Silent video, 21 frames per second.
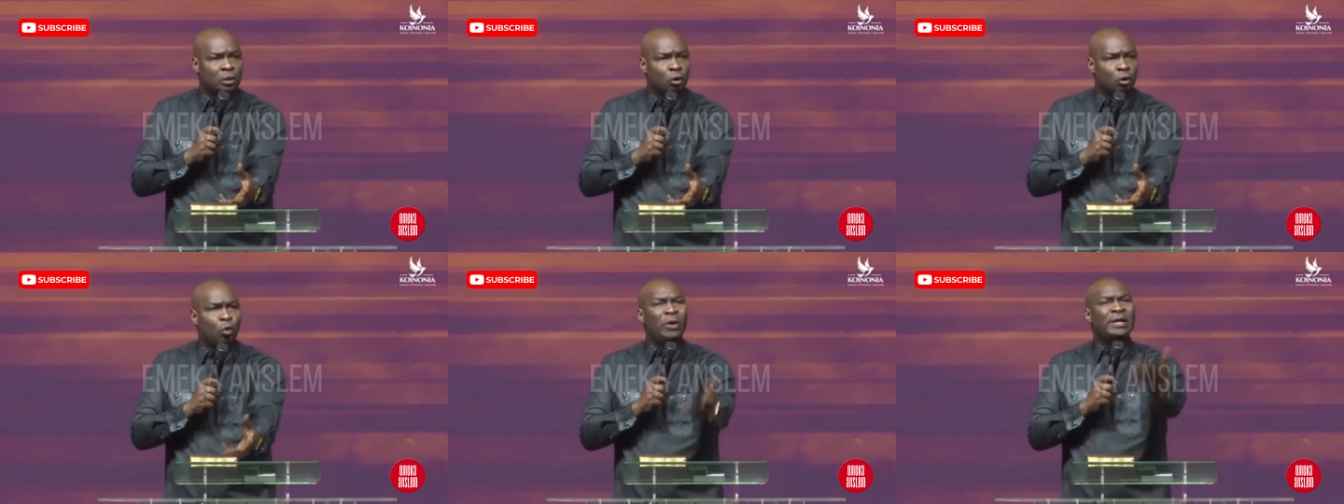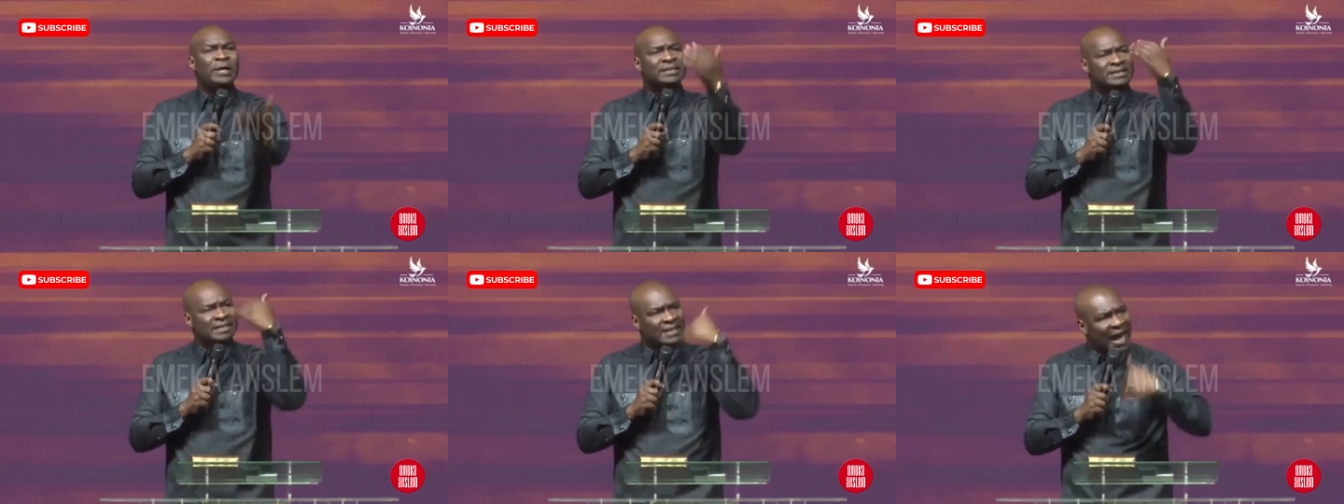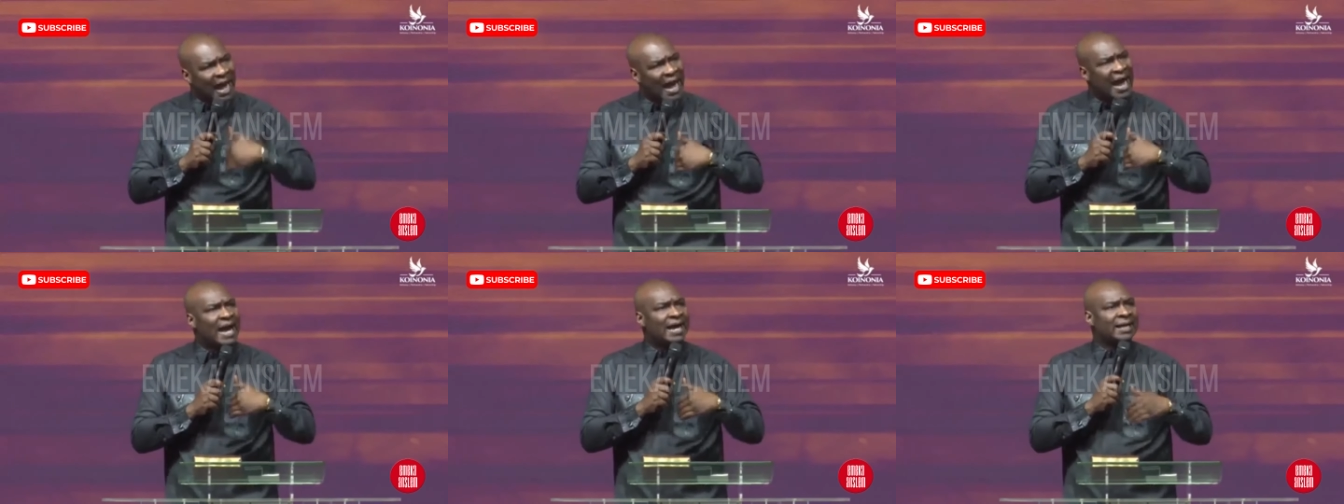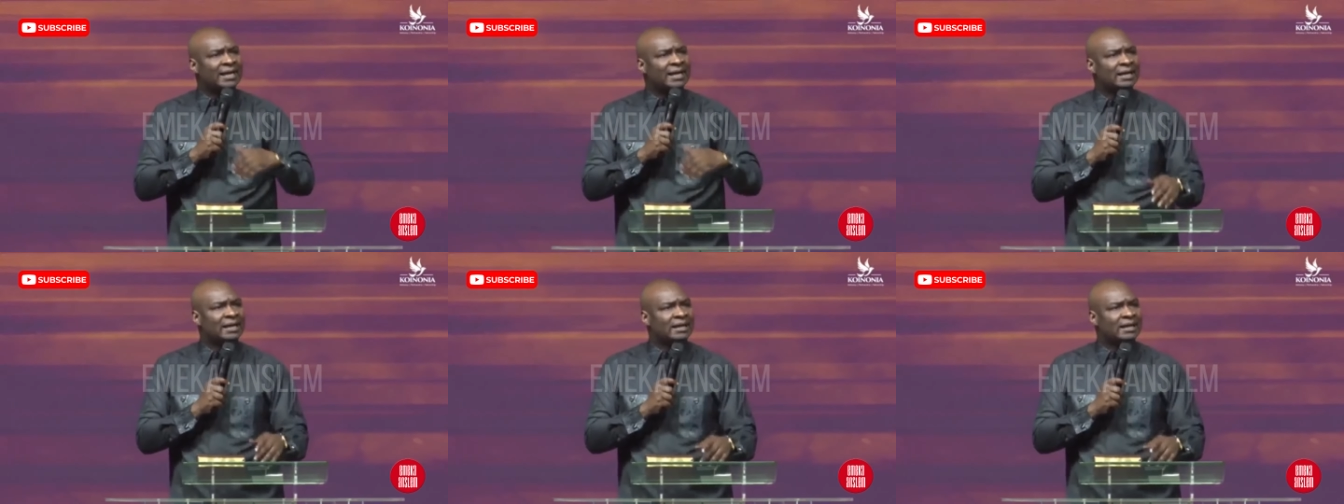Who is the
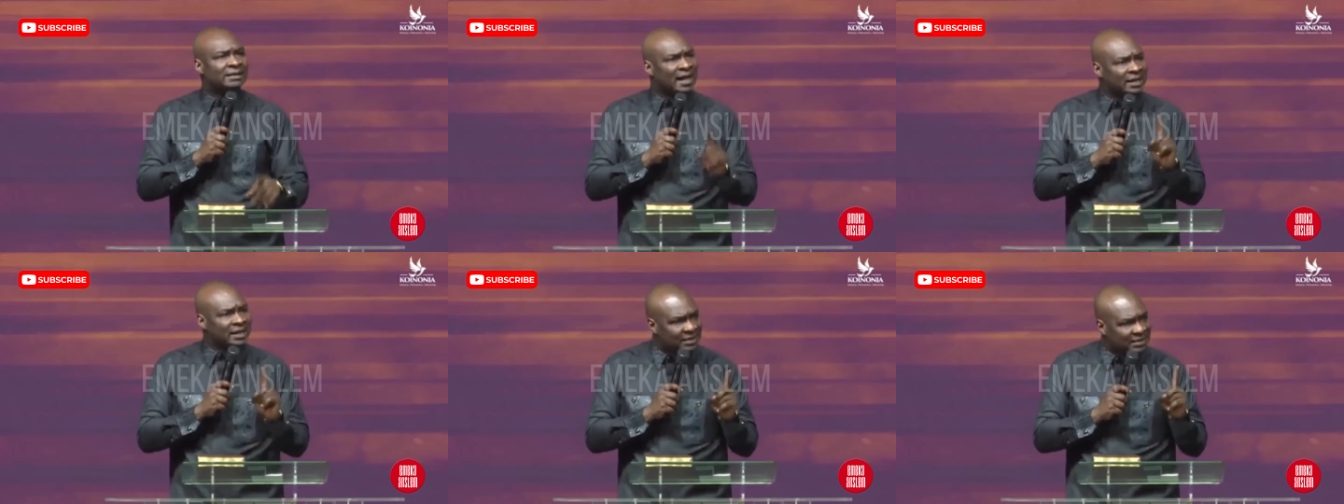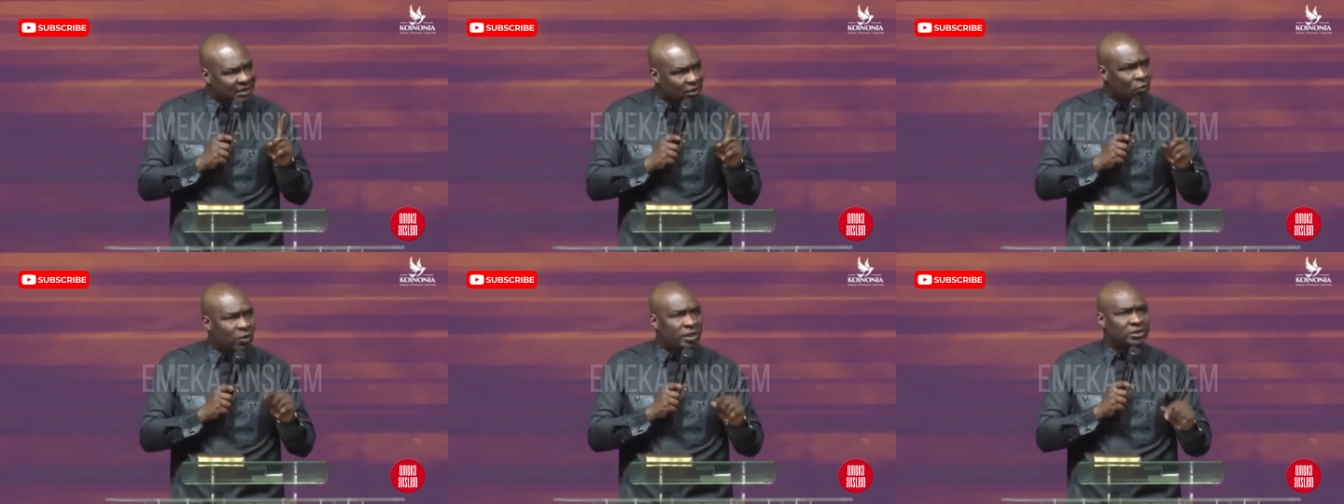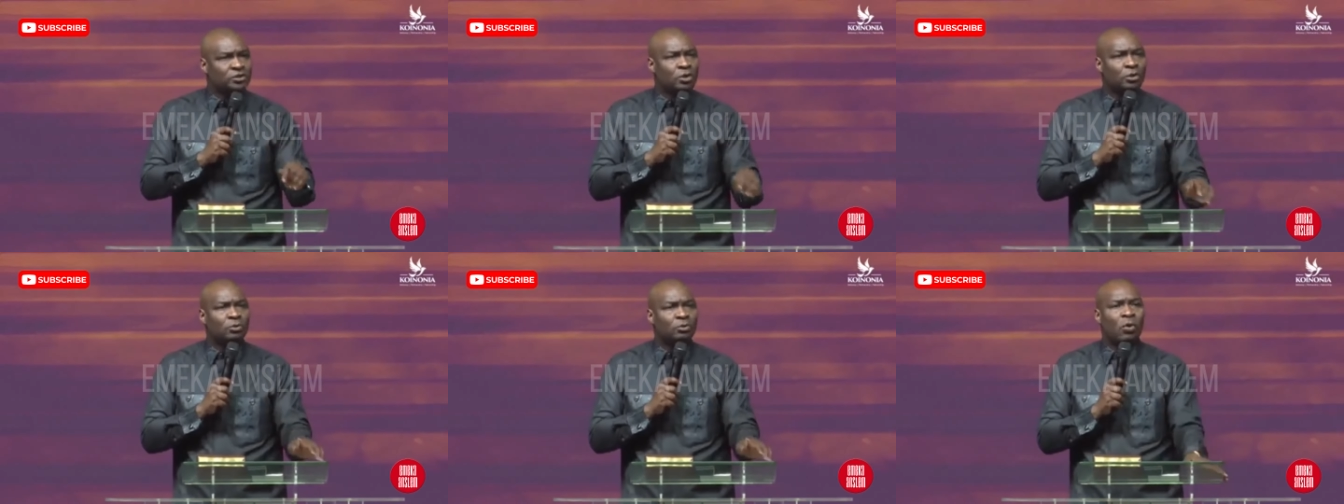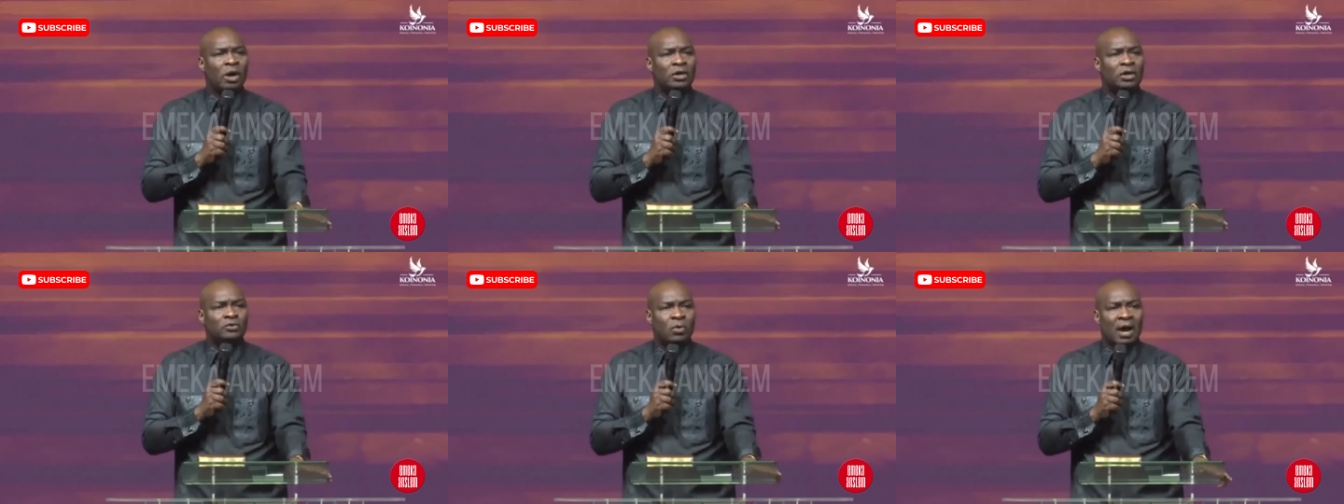I? That is the question we
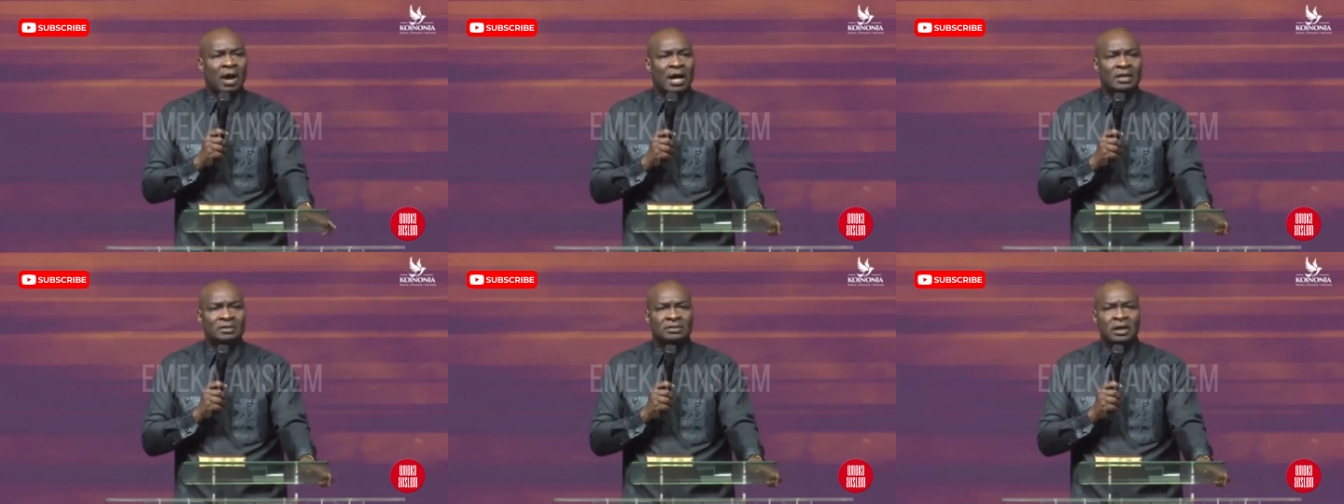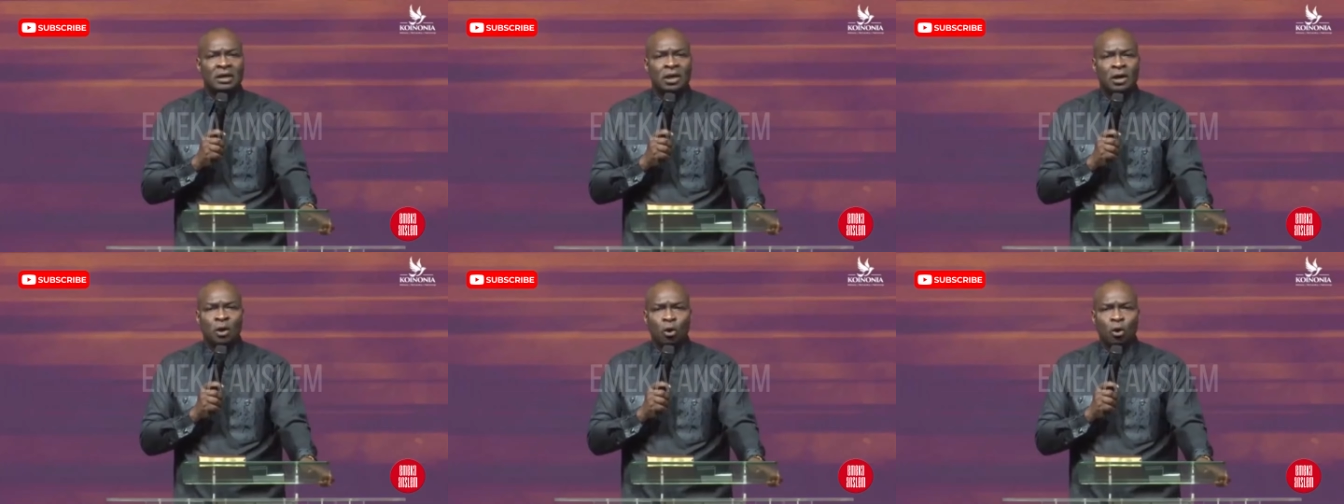want to ask.